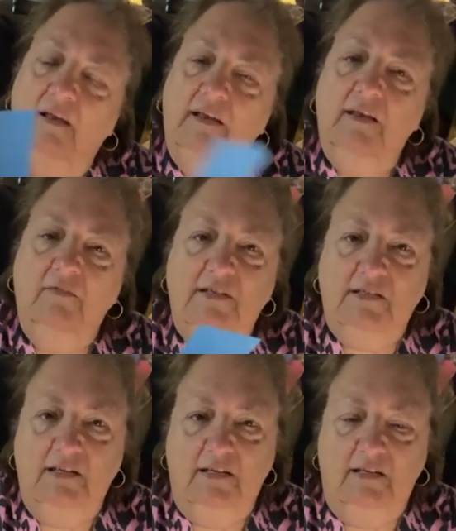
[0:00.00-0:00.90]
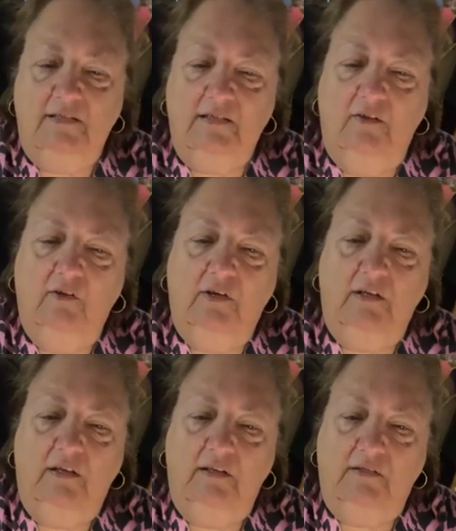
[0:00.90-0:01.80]
I didn't even see this. Now
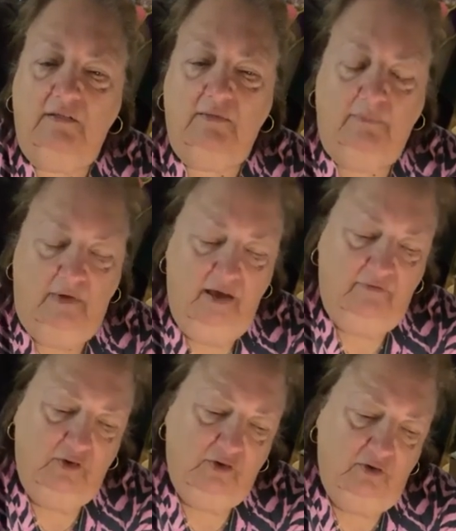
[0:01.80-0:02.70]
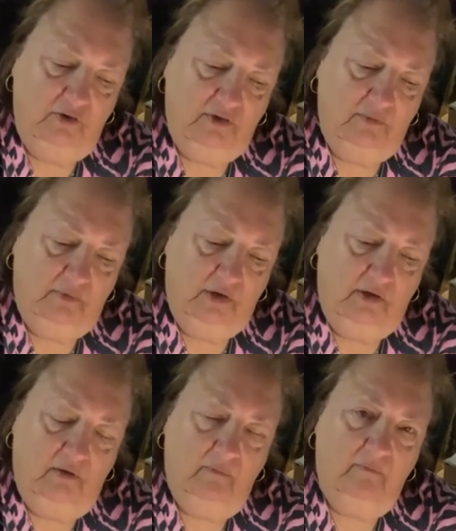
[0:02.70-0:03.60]
look at this. I have to show you
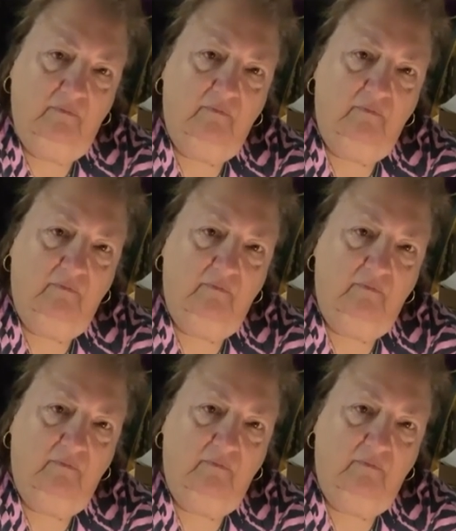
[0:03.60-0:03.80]
something.